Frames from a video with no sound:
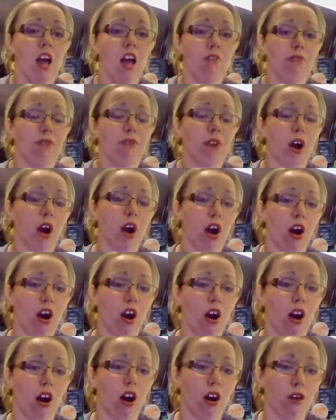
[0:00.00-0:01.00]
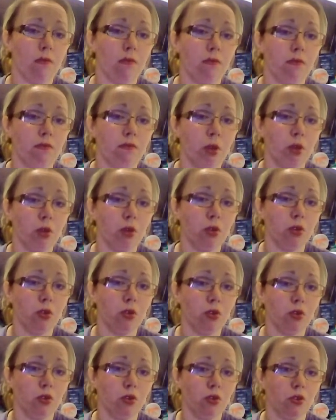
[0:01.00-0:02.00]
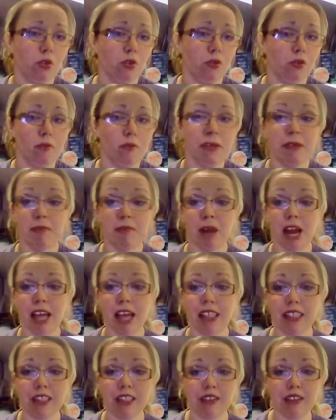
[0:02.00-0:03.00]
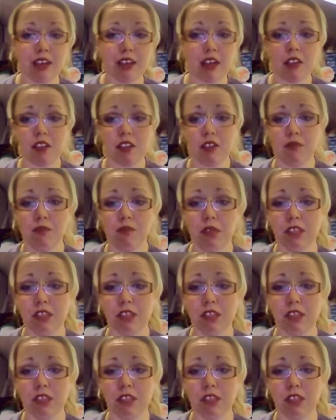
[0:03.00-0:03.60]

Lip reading: Forbidden Planet sell them.